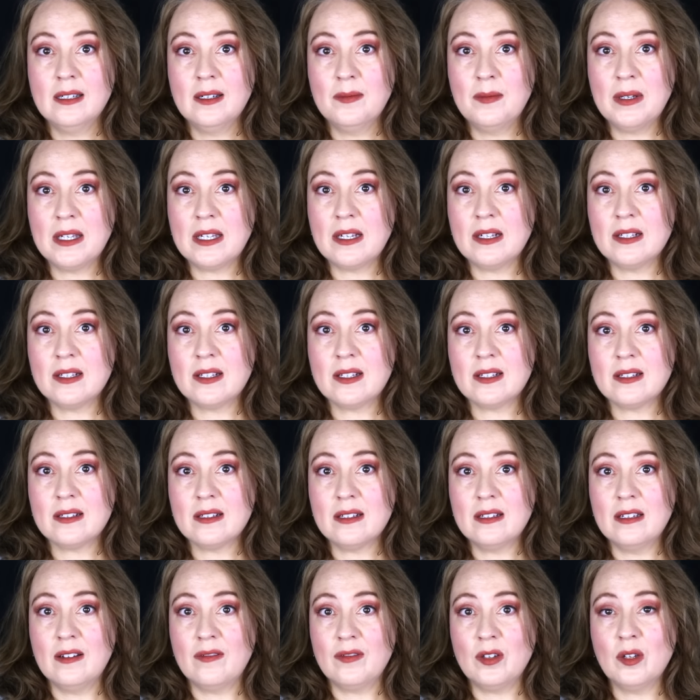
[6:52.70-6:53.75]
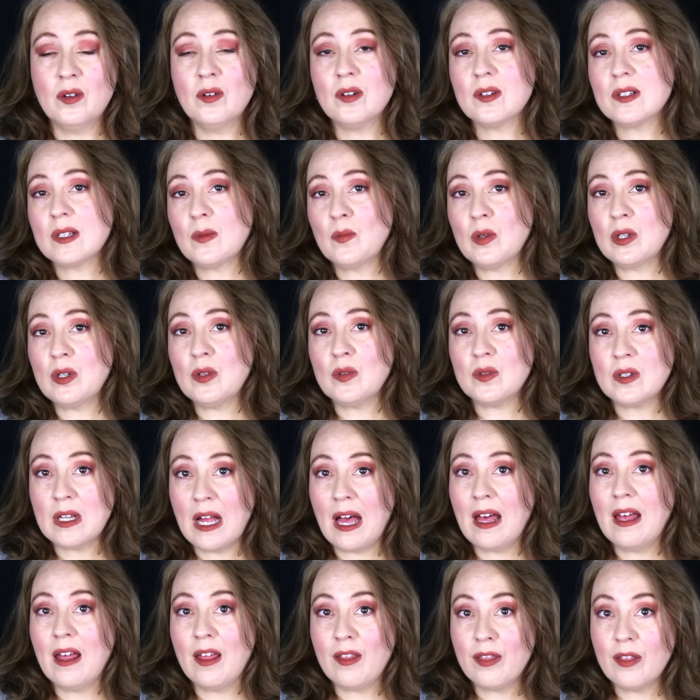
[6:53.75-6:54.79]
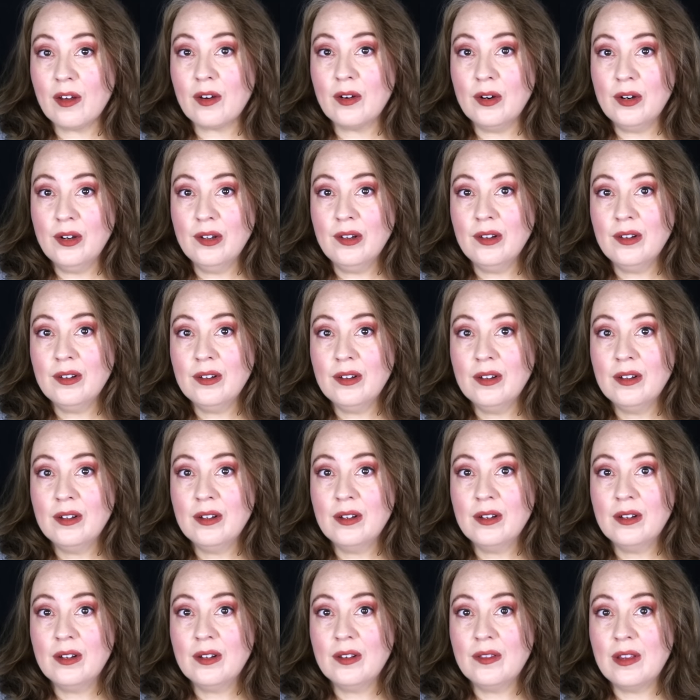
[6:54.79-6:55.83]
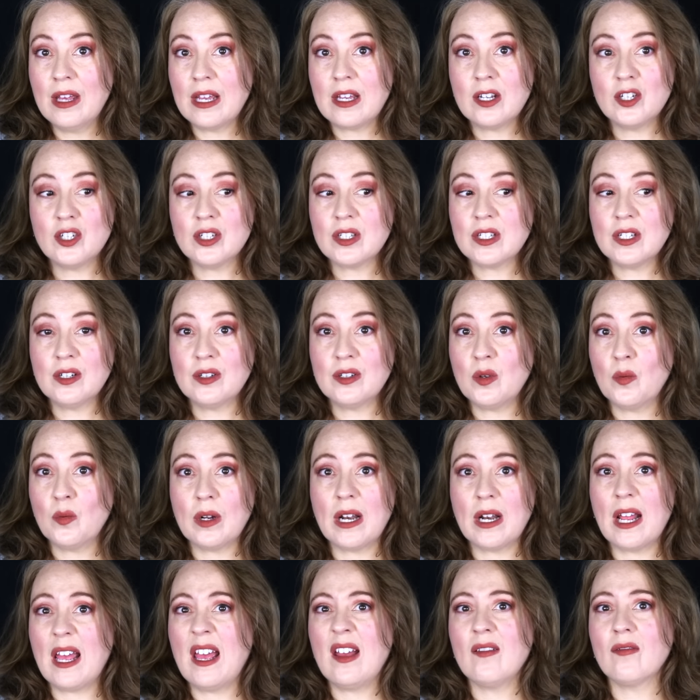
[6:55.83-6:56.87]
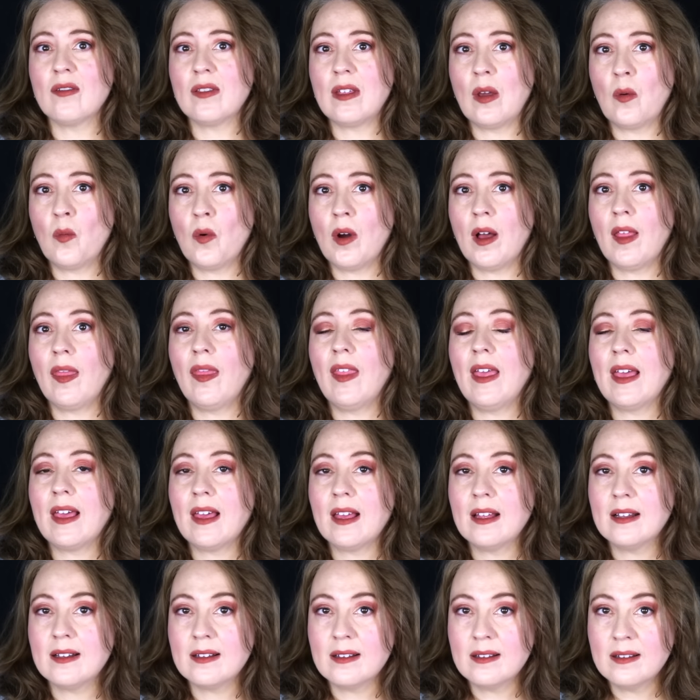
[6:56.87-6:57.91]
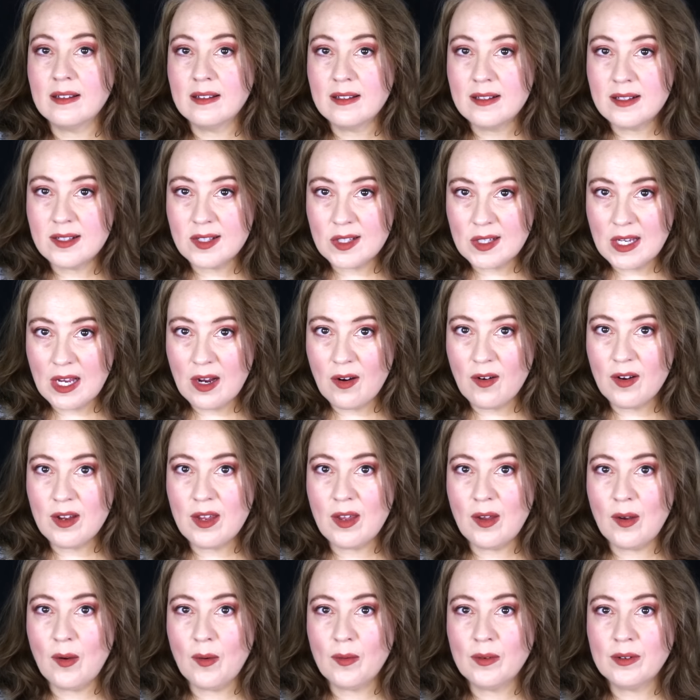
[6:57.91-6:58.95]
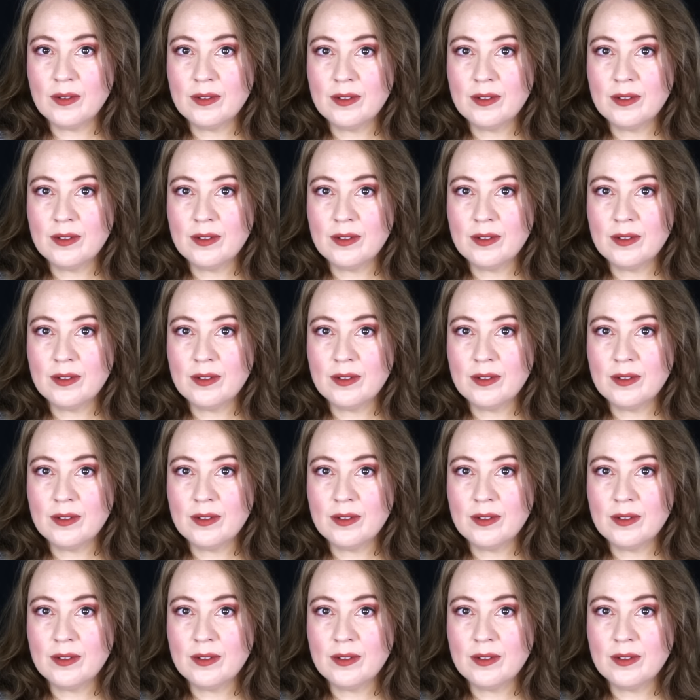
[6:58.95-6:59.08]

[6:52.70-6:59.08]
Because if you go to someone who's not ethical, they could just tell you whatever they want. They can scare you.